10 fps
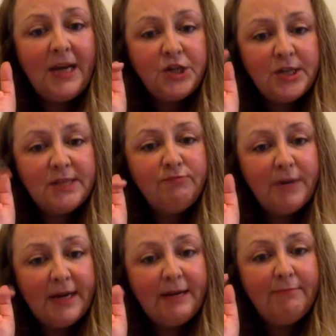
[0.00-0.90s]
is a
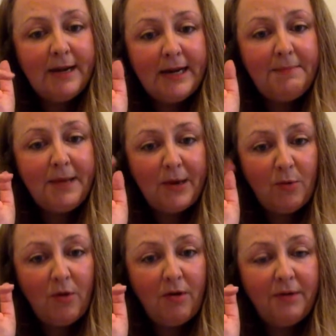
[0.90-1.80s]
really, really big
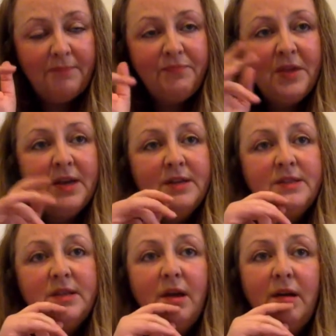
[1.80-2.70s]
one.
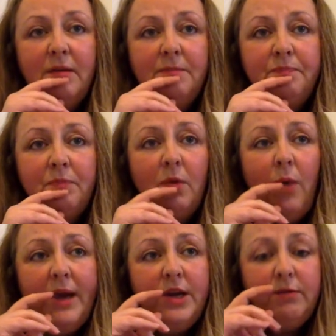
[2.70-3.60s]
So
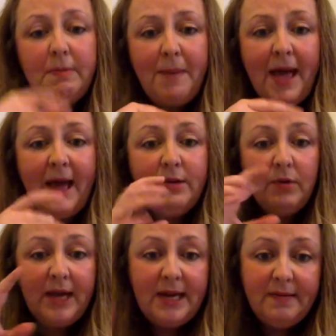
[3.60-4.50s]
when you repair, you're
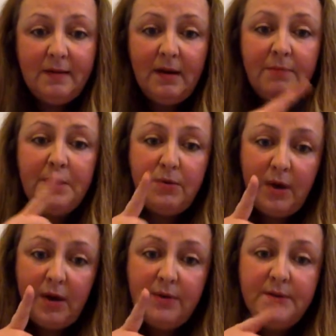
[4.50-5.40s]
healing the gut
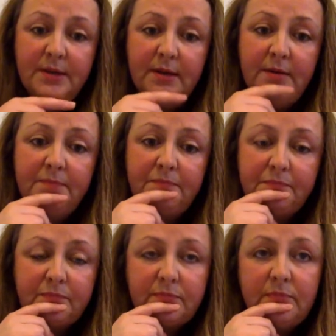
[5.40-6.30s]
mucosa.
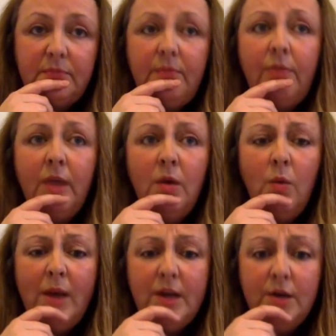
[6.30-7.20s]

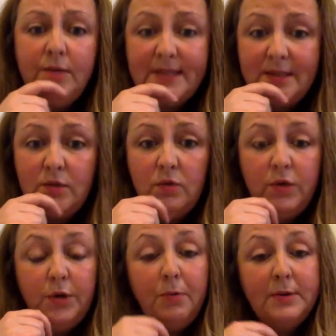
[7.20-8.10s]
When you restore,
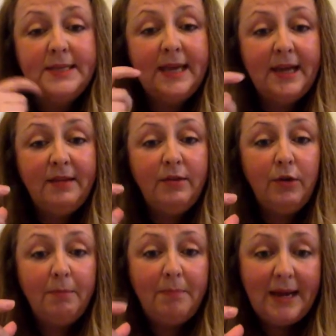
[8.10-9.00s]
you're putting in the
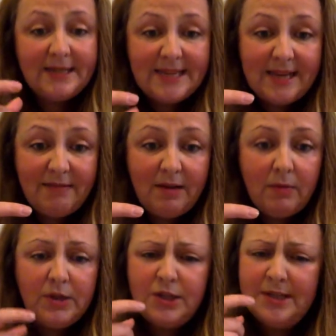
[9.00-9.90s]
good bacteria,
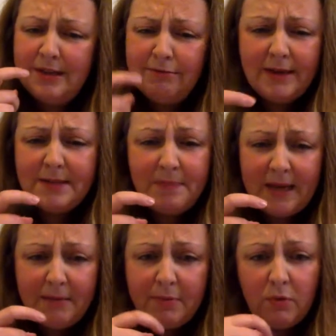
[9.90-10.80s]
which is incredibly
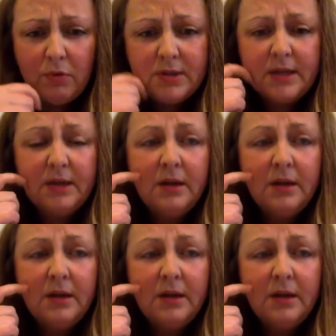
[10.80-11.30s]
important.